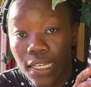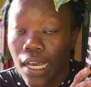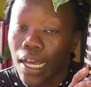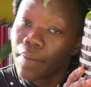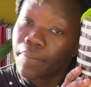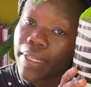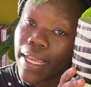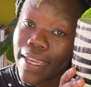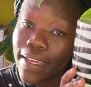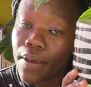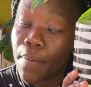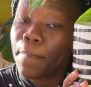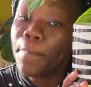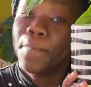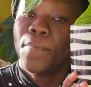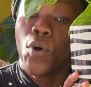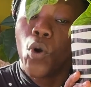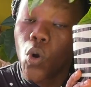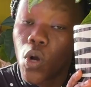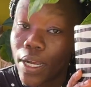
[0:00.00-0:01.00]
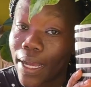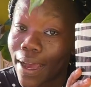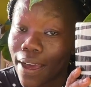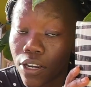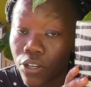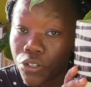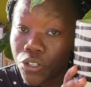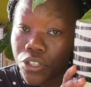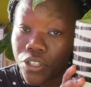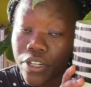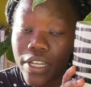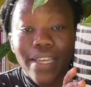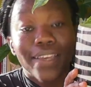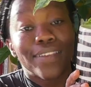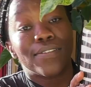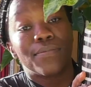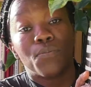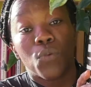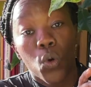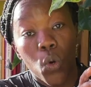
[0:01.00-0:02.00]
I'm like, more color is
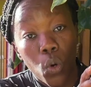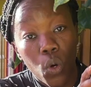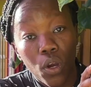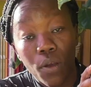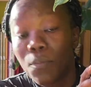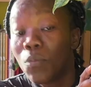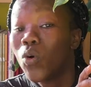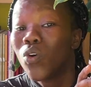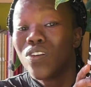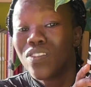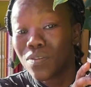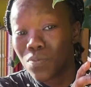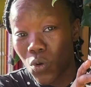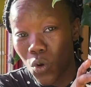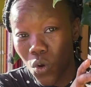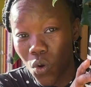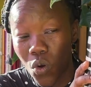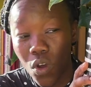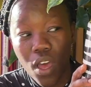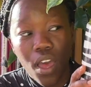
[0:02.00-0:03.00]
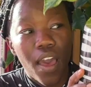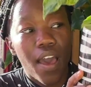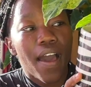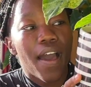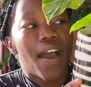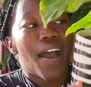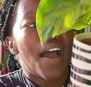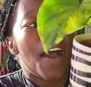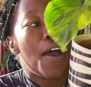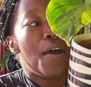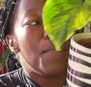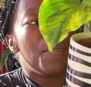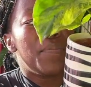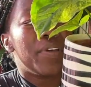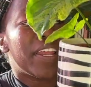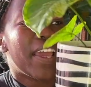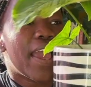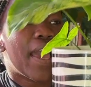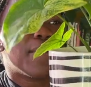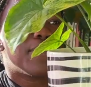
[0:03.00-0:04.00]
more is more, but
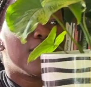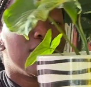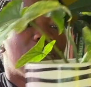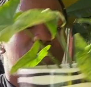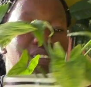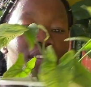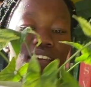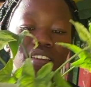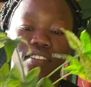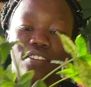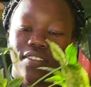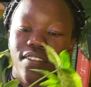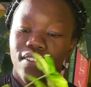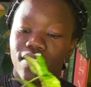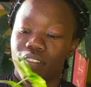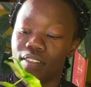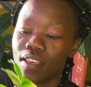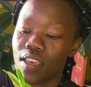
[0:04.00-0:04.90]
I absolutely think this is